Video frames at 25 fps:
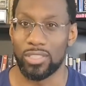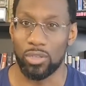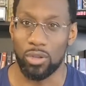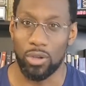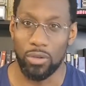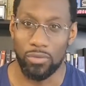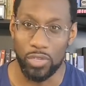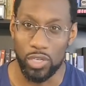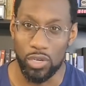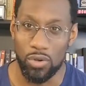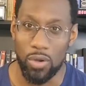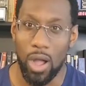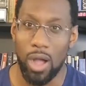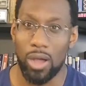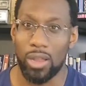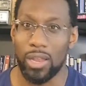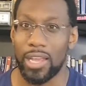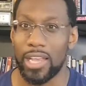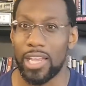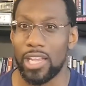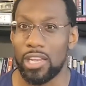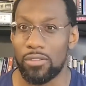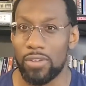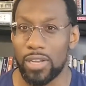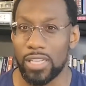So if you all
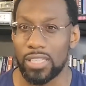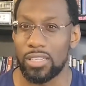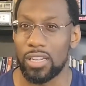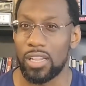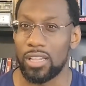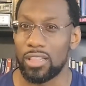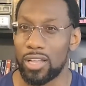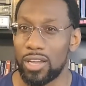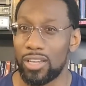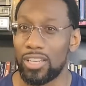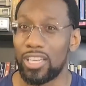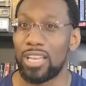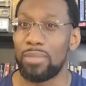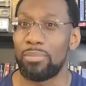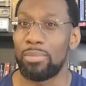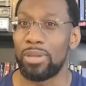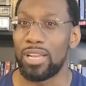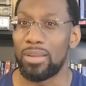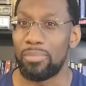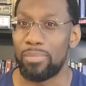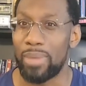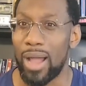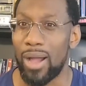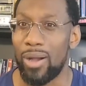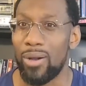are interested in learning a
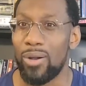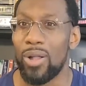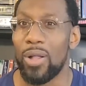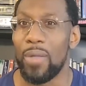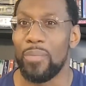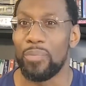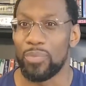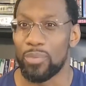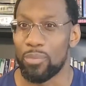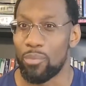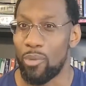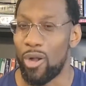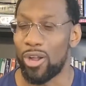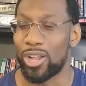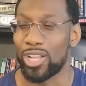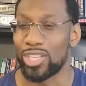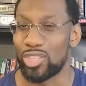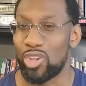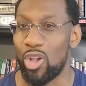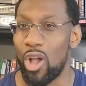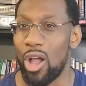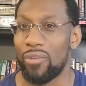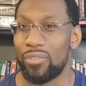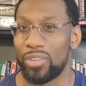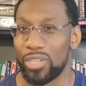bit about Marcus
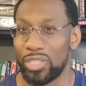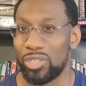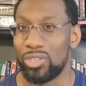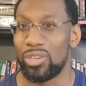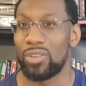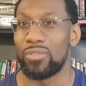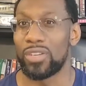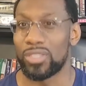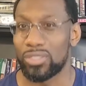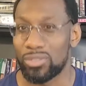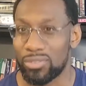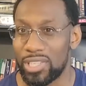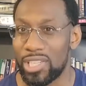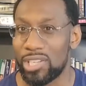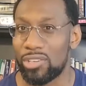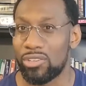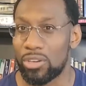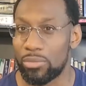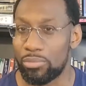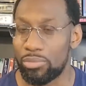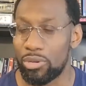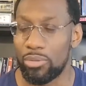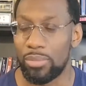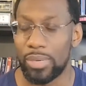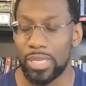Garvey Universal Negro
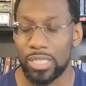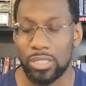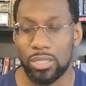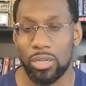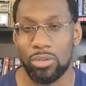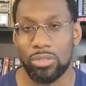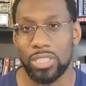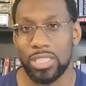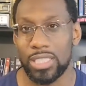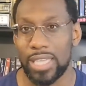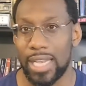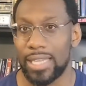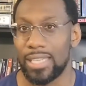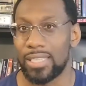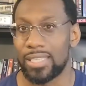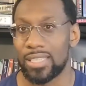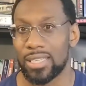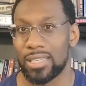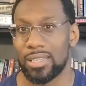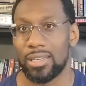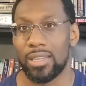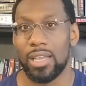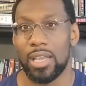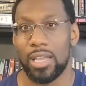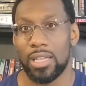Improvement
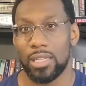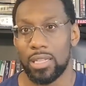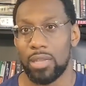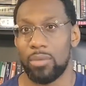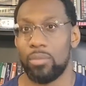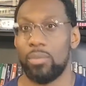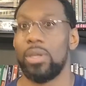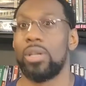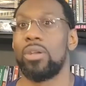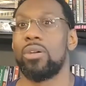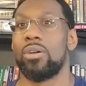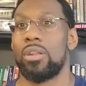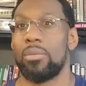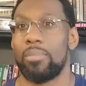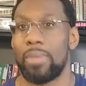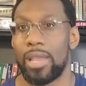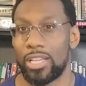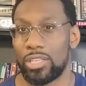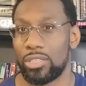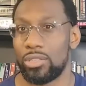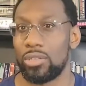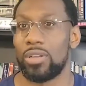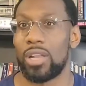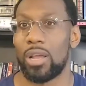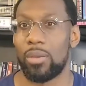Association, then we're going to
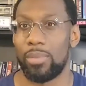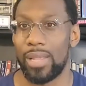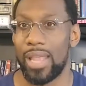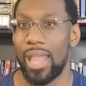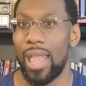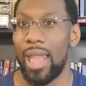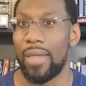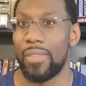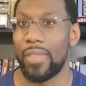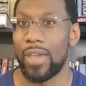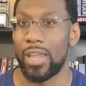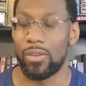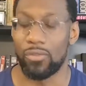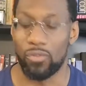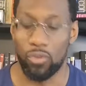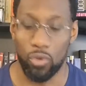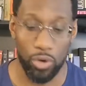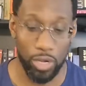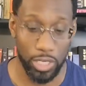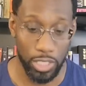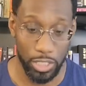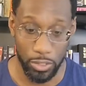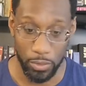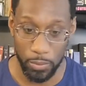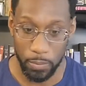make sure that we have that
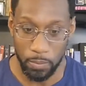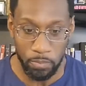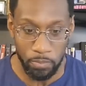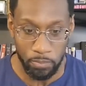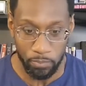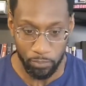for you.